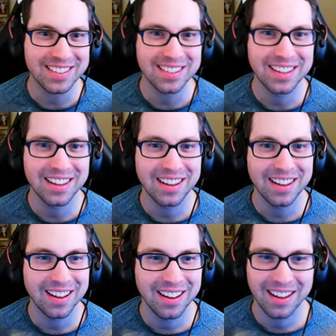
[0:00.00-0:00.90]
Second cut and
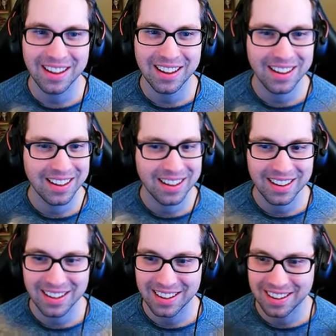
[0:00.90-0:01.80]
get on our way.
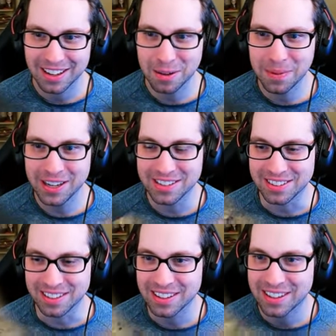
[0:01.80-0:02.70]

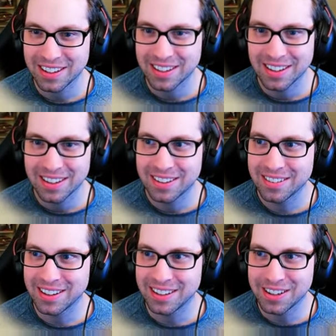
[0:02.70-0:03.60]
Amazing.
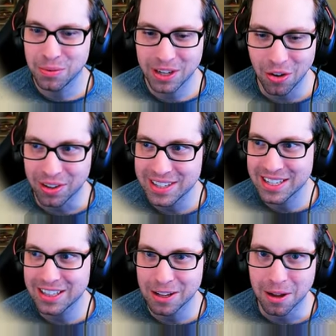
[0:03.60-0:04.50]
Okay, here we go. Let's
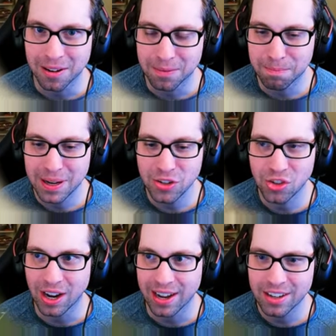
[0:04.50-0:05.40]
hit the pitch
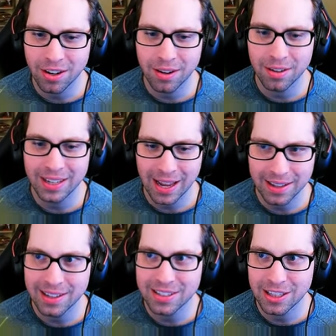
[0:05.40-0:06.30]
shot. No, yeah,
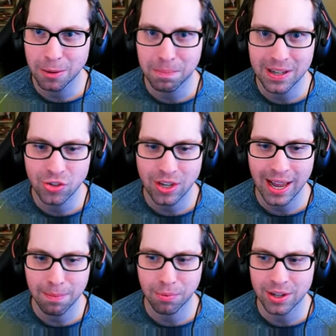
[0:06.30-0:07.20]
let's hit the pitch
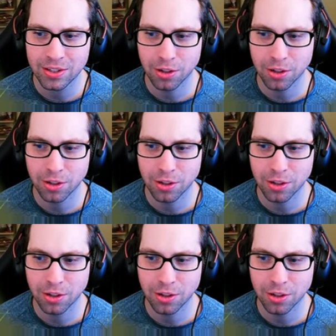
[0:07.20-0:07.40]
gap wedge.